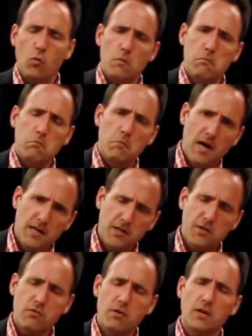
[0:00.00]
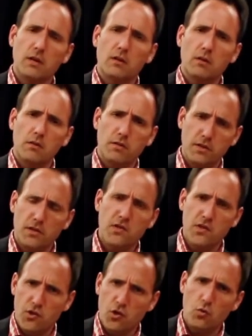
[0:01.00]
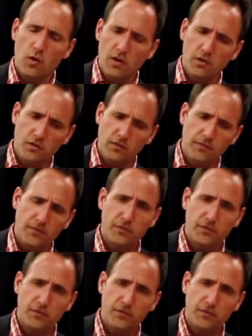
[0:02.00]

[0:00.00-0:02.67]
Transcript: we're monitoring the situation.